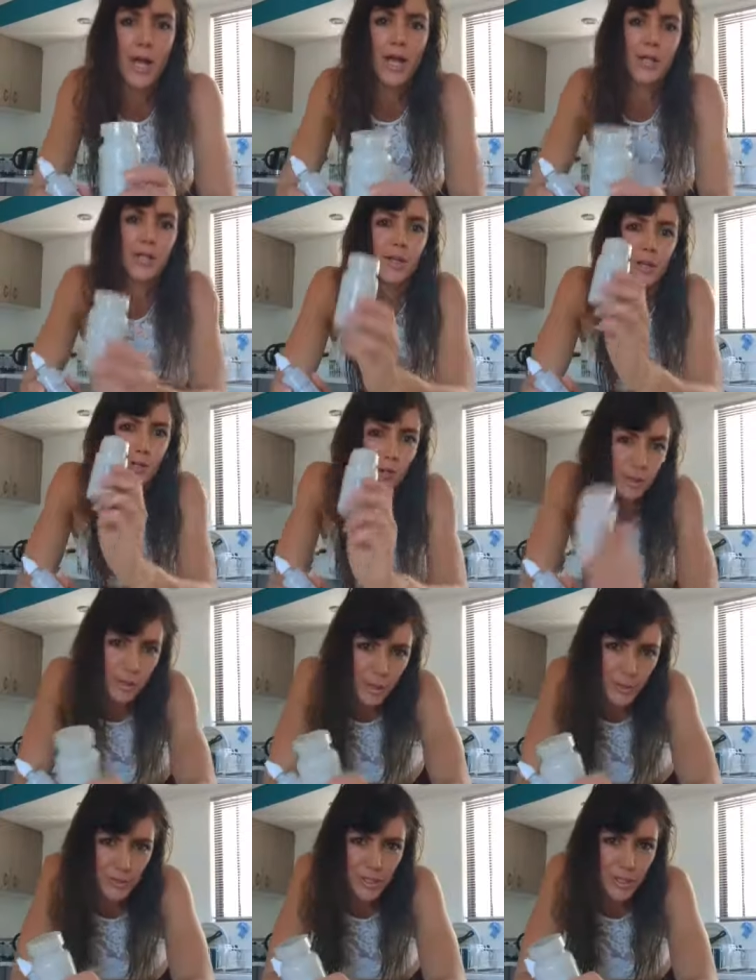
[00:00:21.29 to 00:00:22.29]
So
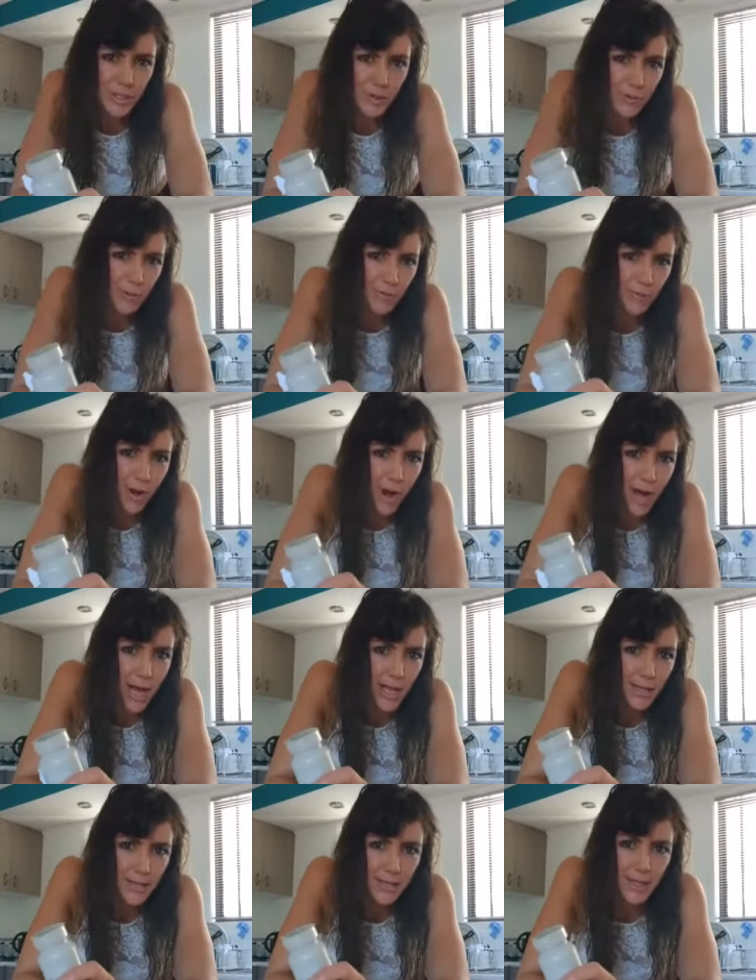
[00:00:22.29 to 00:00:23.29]
krill, just to
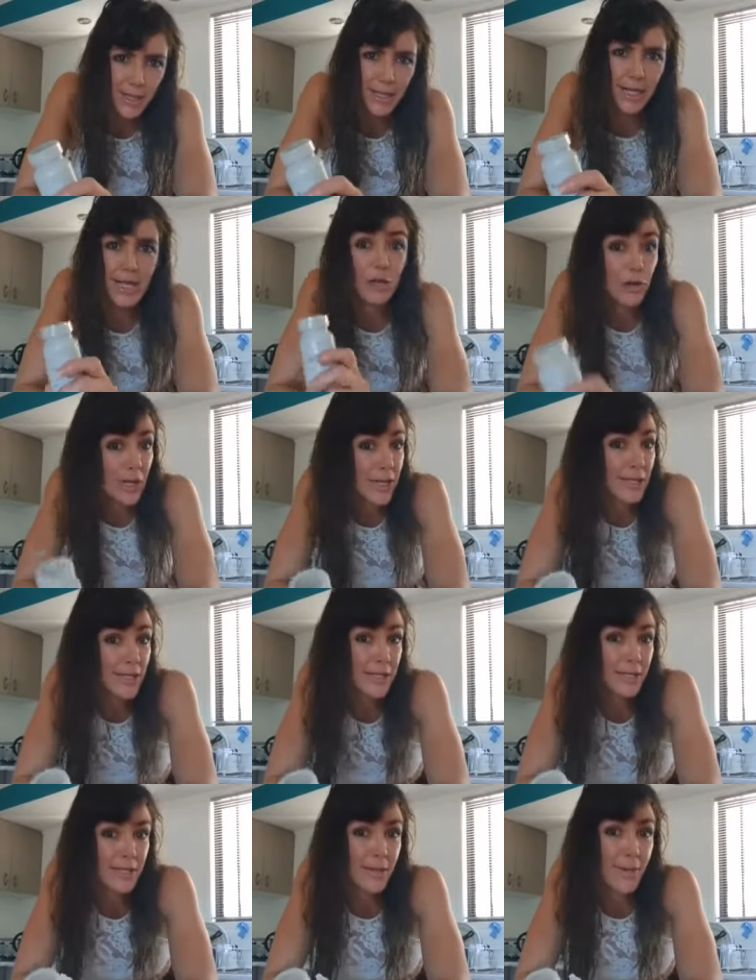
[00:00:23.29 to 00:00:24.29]
revise, it
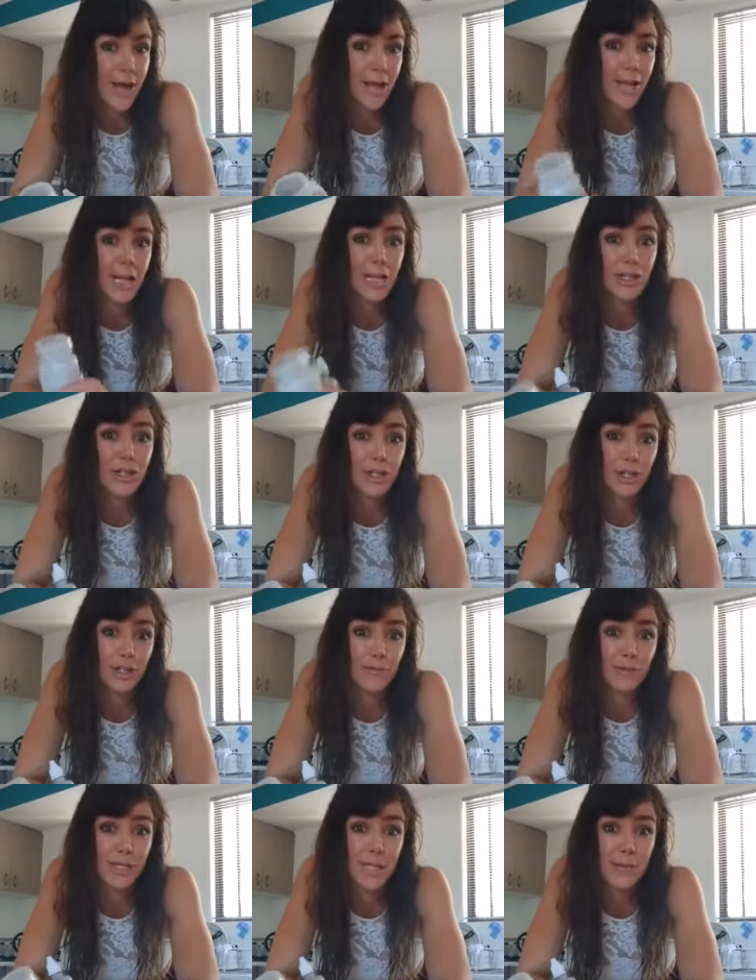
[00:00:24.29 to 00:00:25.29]
increases the amount of
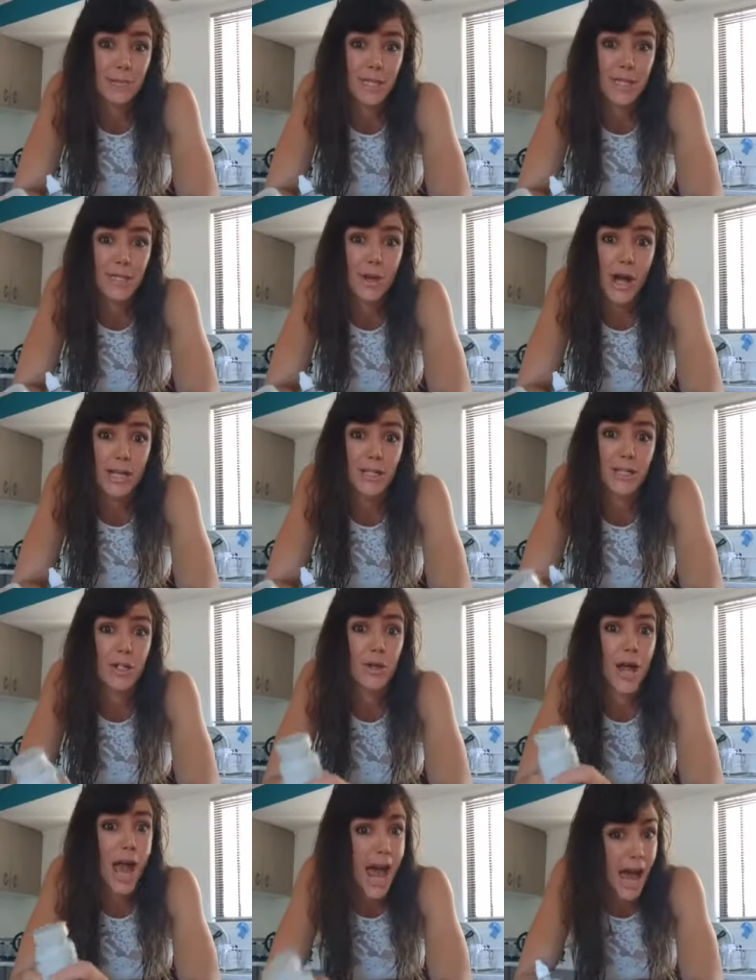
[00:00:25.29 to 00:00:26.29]
insulin receptor sites you
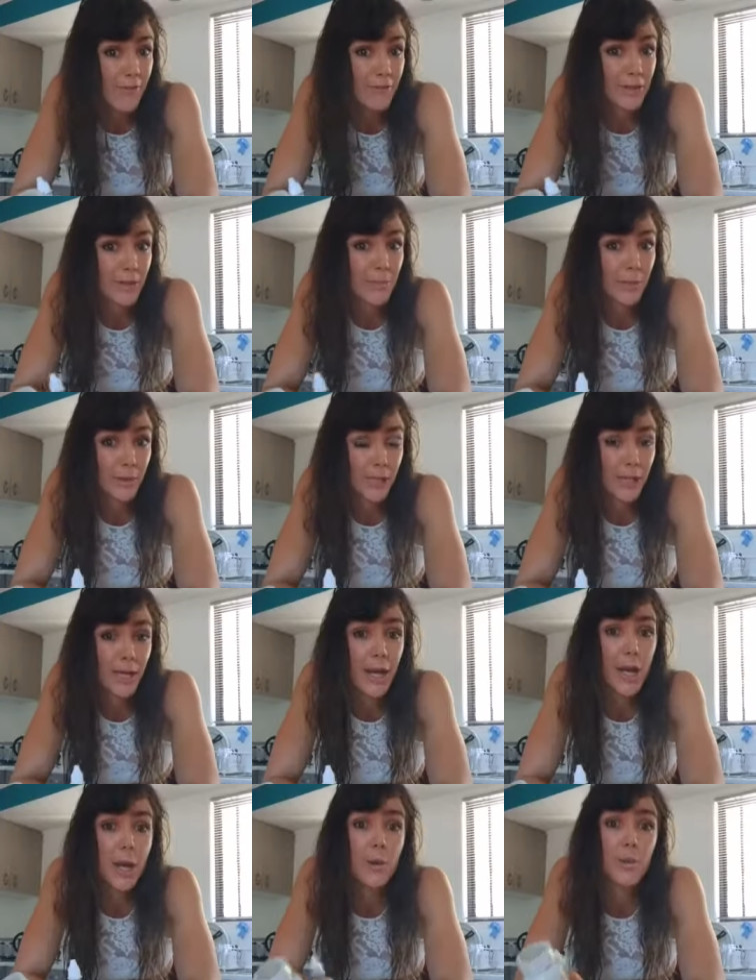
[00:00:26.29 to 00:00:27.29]
have in the body,
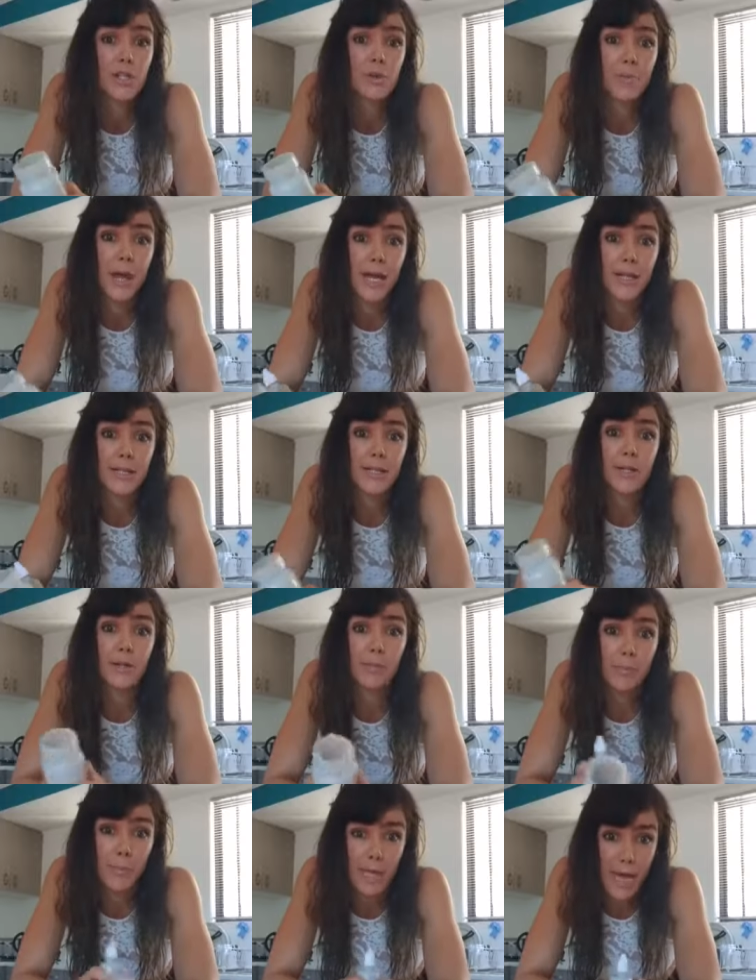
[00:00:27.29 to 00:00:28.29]
which makes you
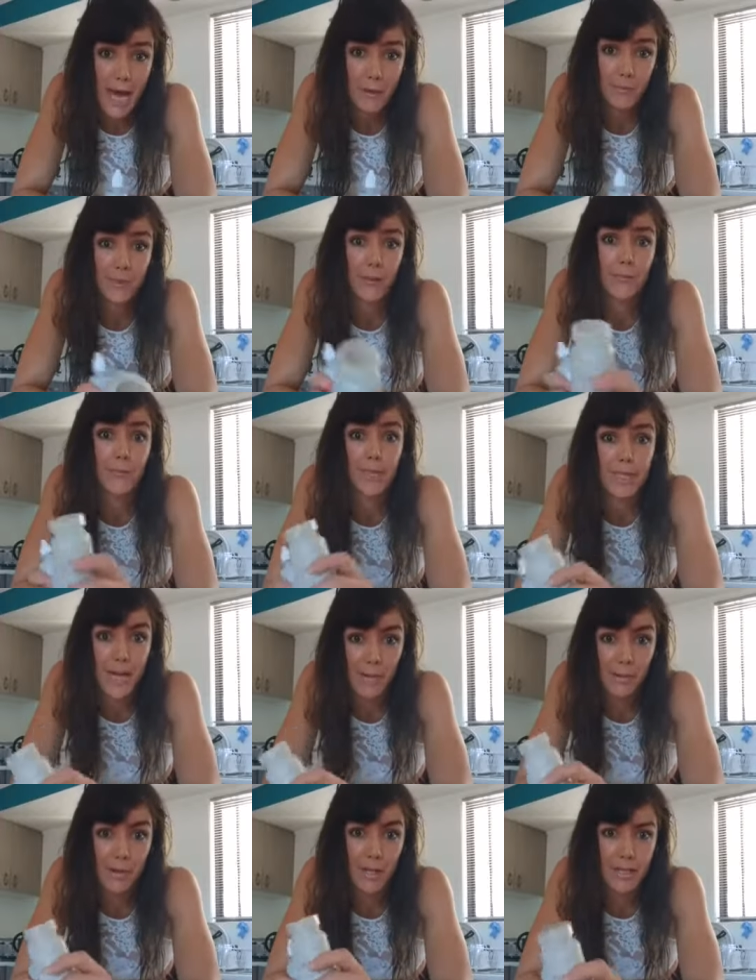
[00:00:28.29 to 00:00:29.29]
be able to
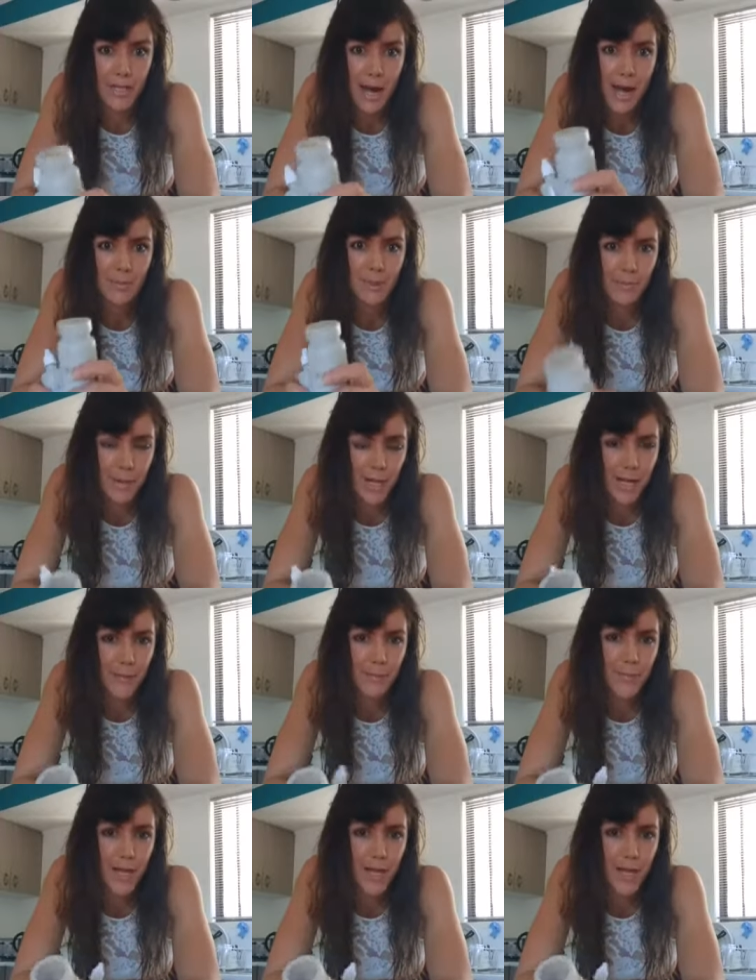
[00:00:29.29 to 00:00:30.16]
metabolize carbs better.